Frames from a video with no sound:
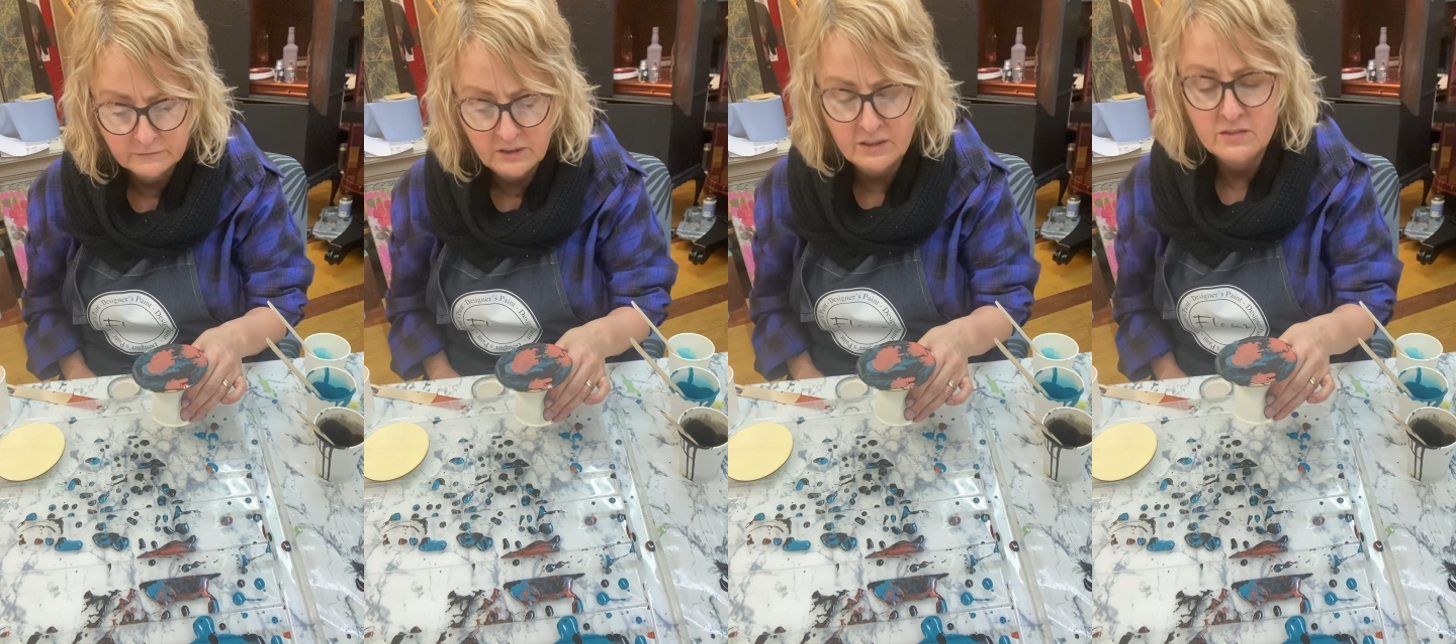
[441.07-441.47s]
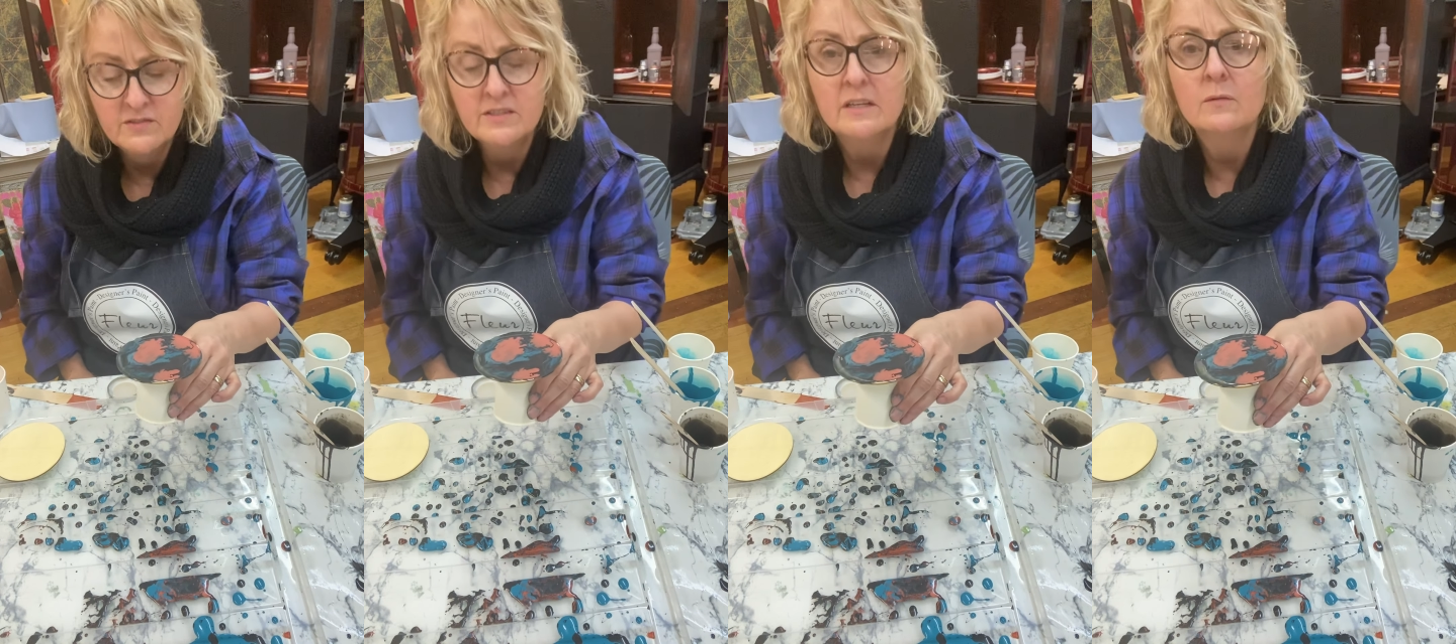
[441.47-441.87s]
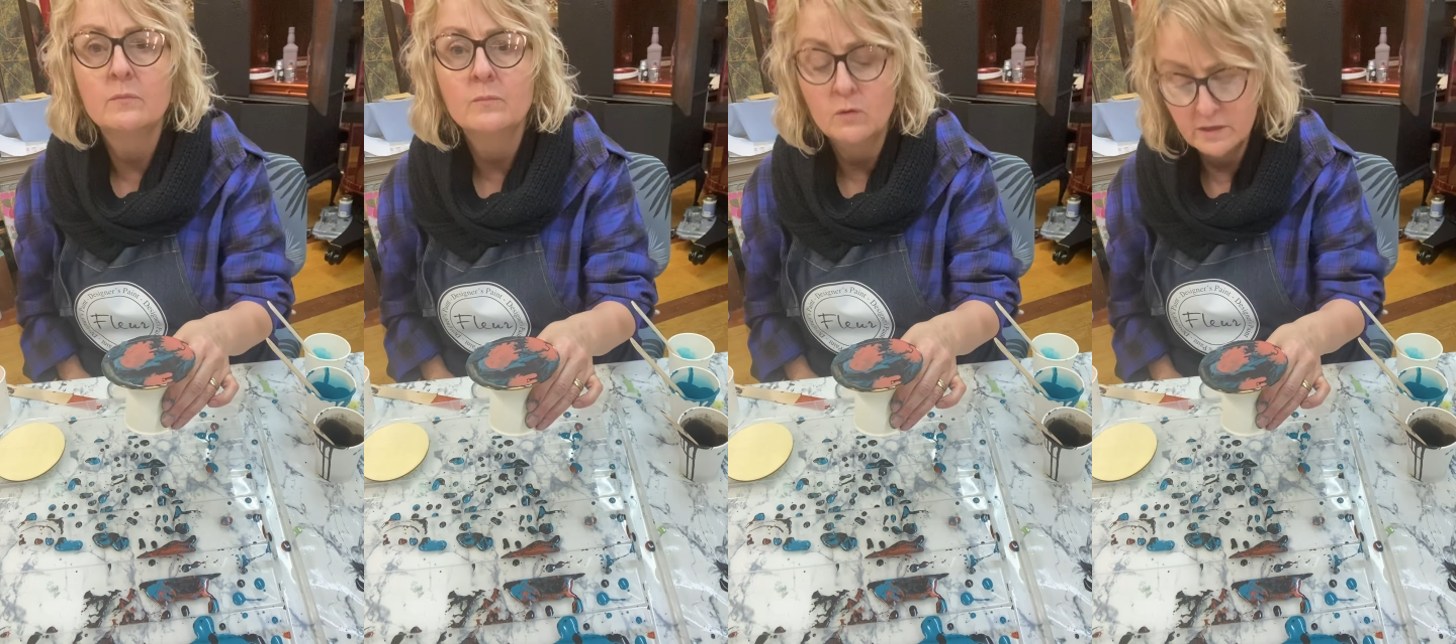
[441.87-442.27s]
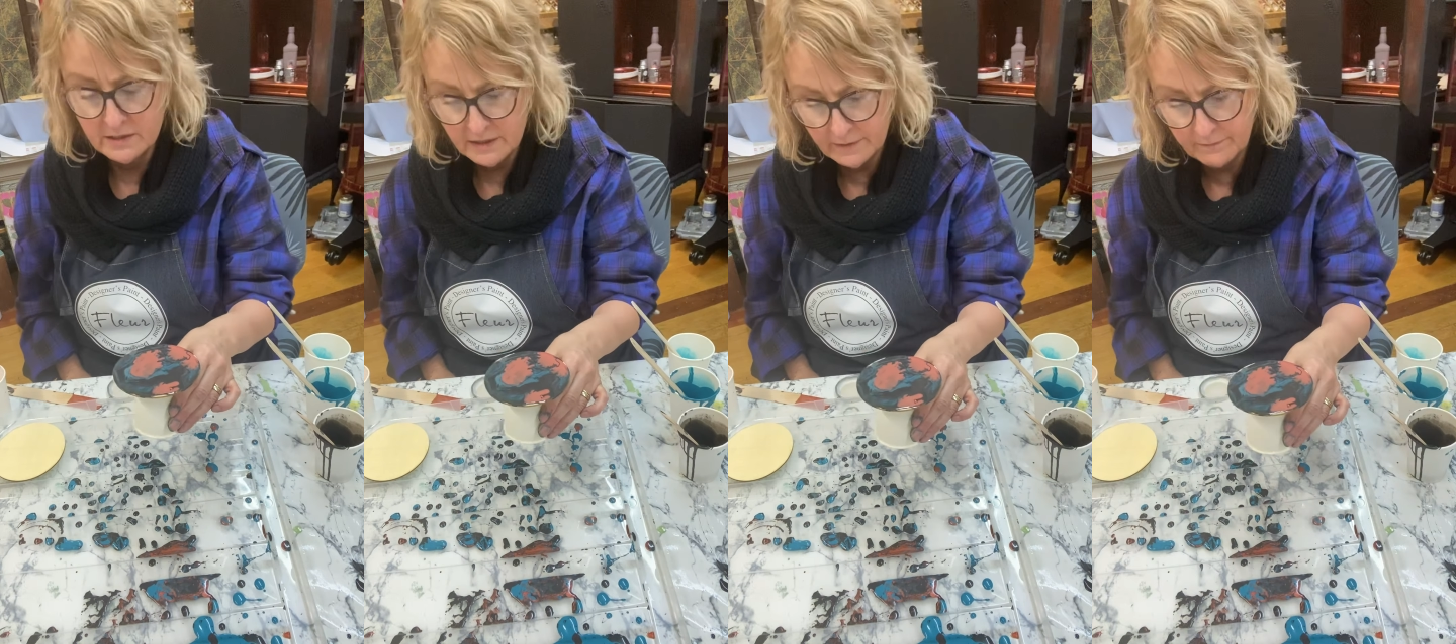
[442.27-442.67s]
Can you see what they're
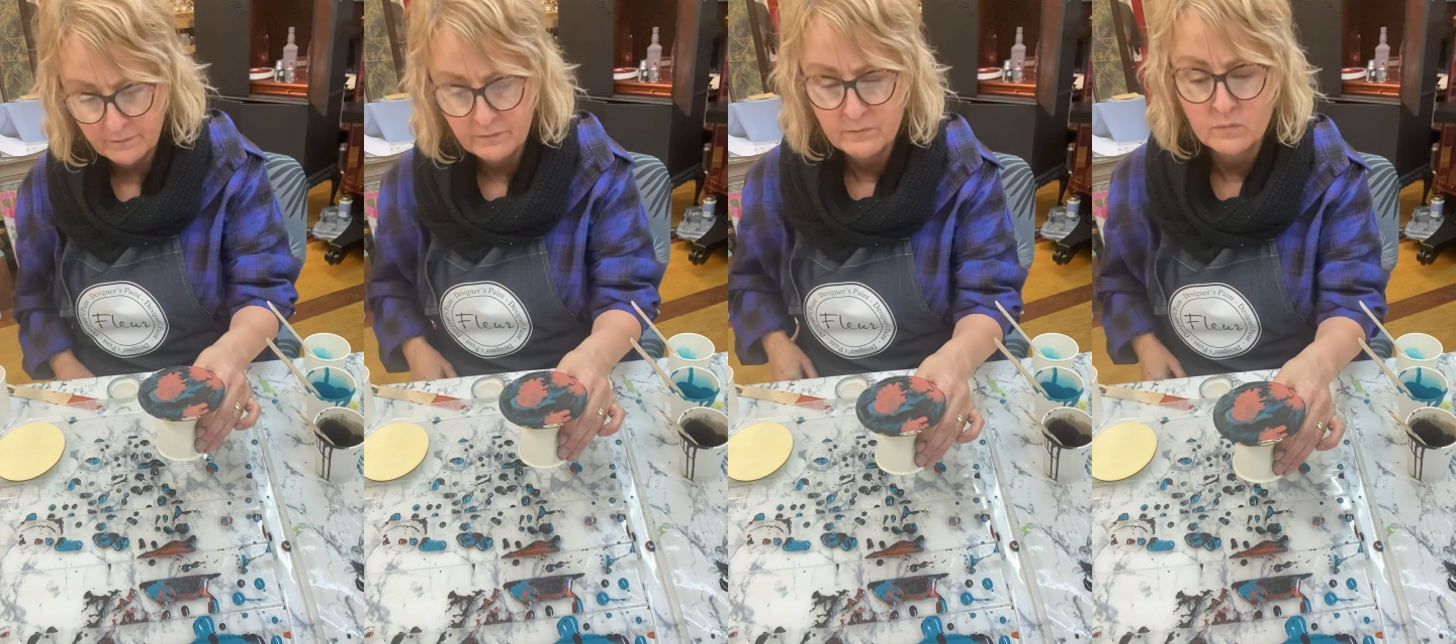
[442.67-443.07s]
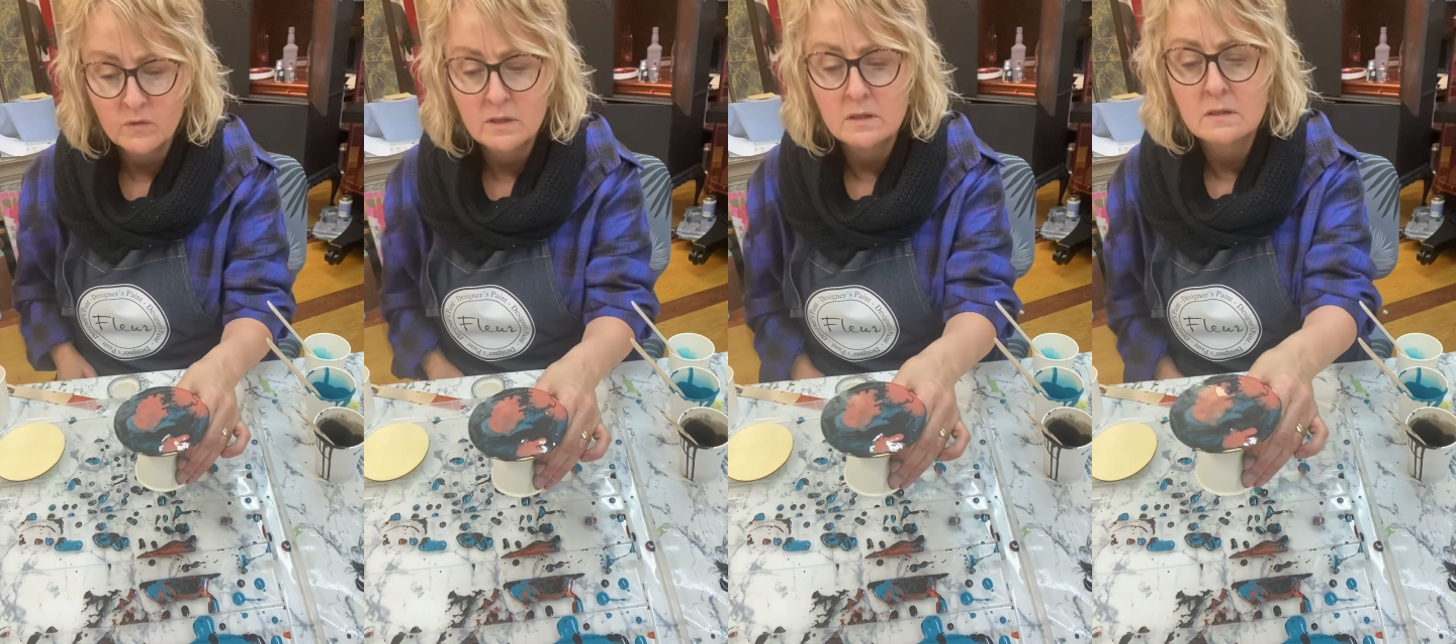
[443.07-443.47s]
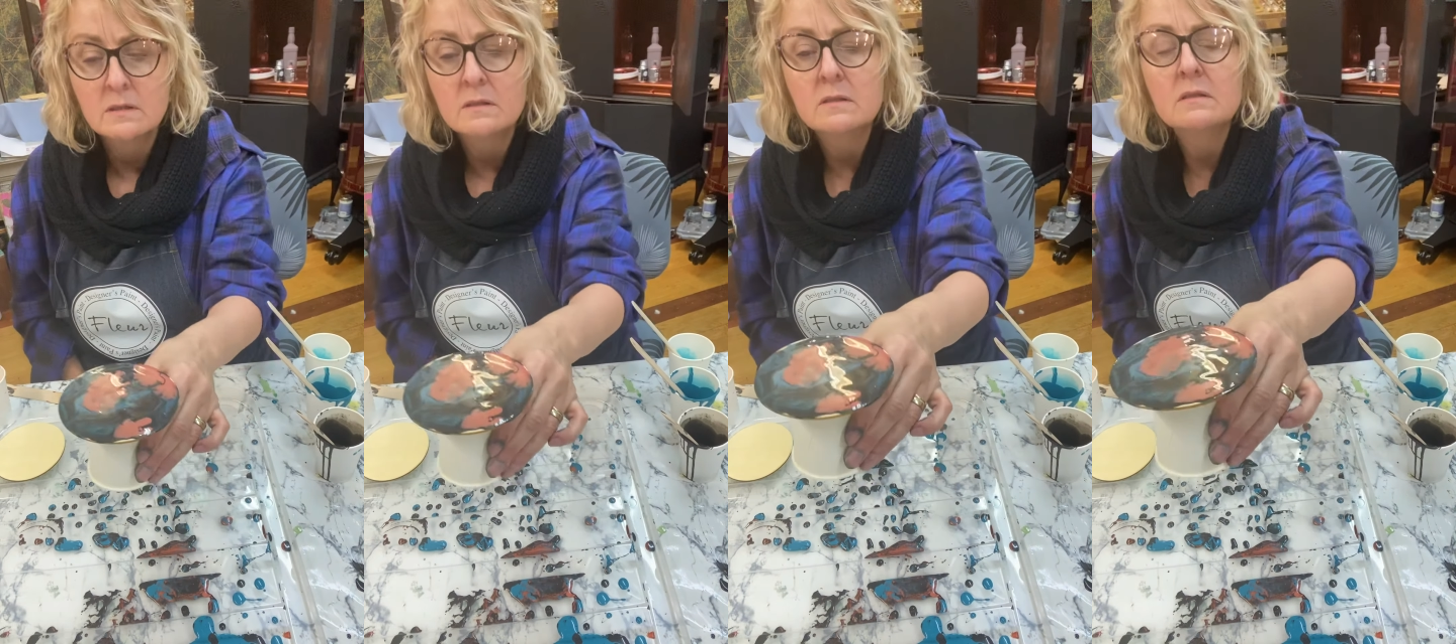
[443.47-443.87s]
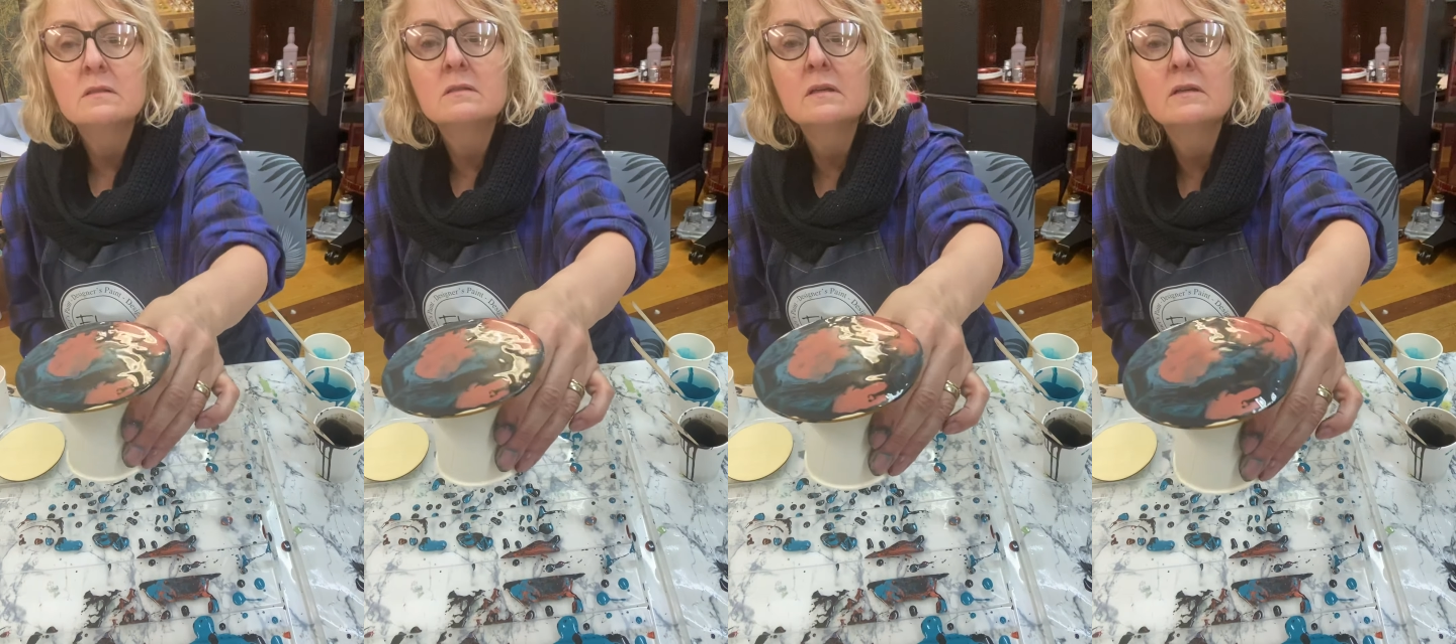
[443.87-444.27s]
saying? This
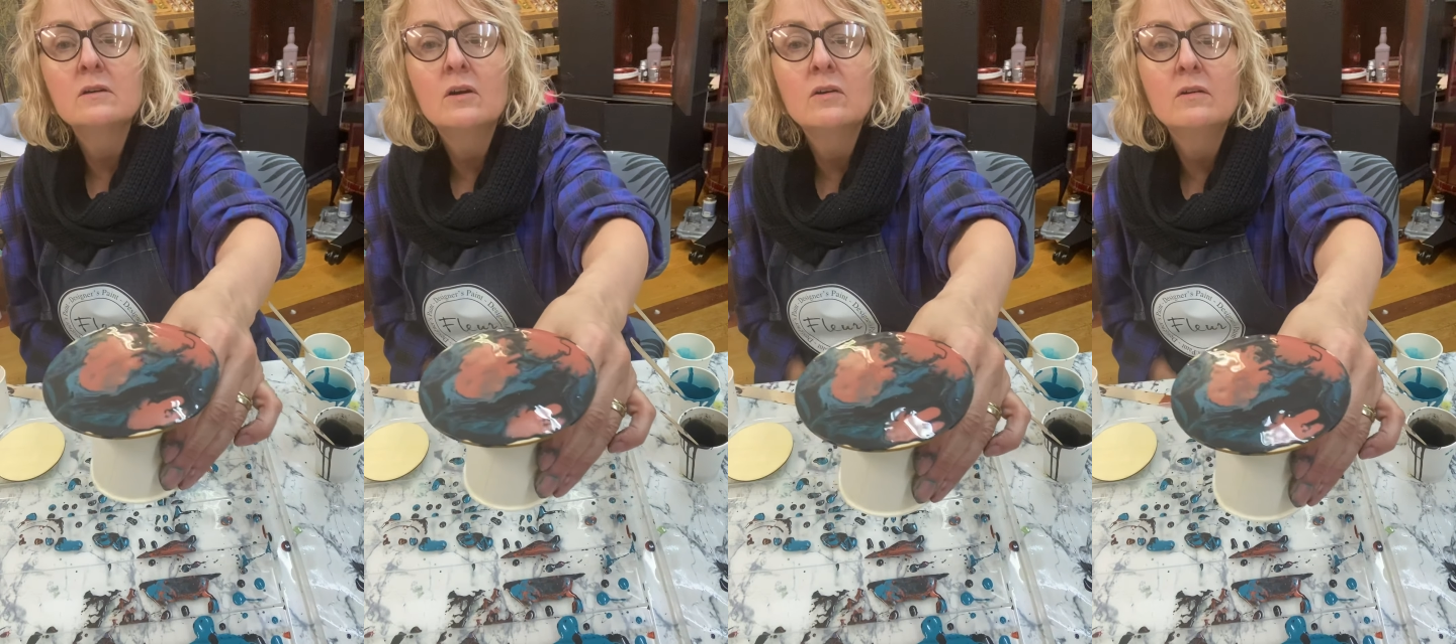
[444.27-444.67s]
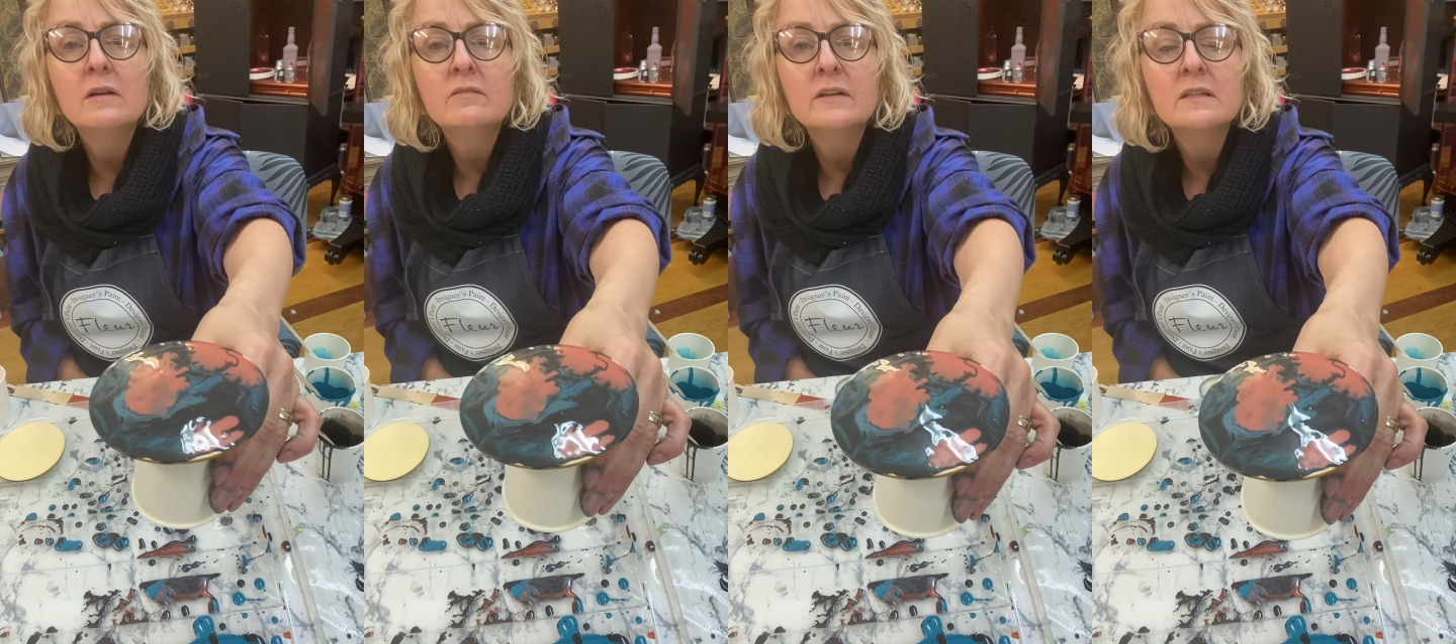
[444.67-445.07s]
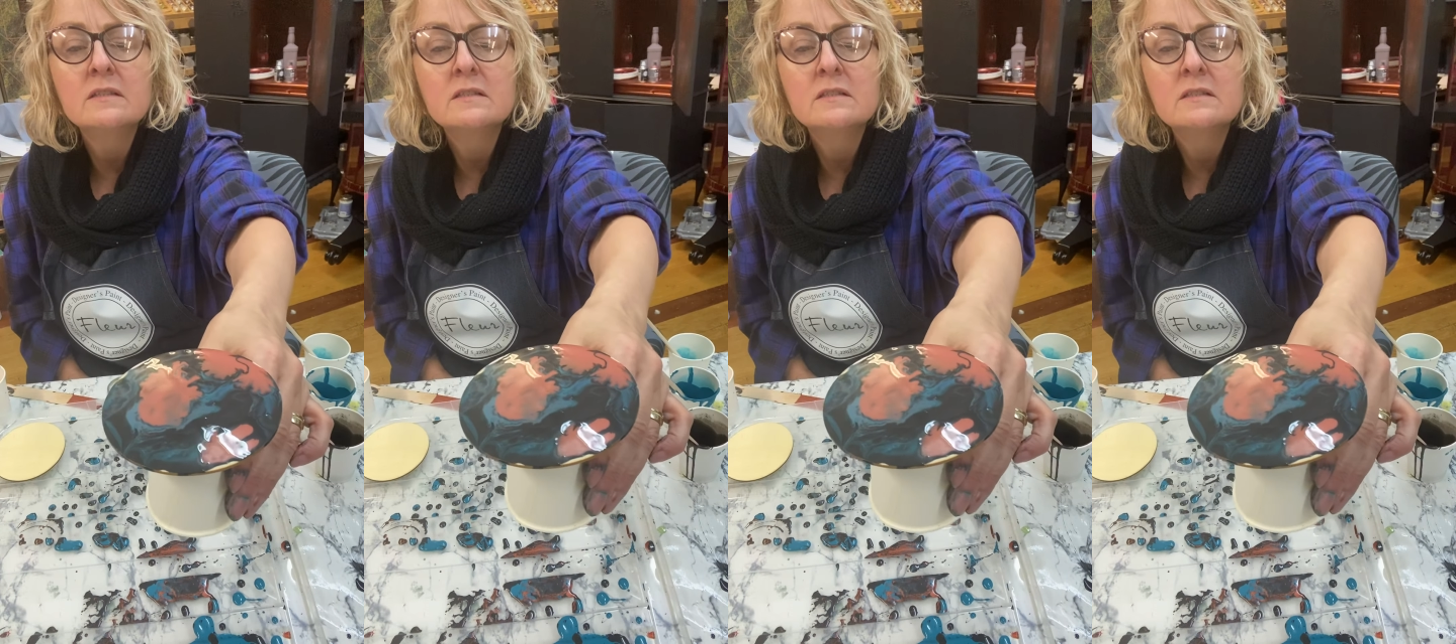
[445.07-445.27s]
is like a coral effect.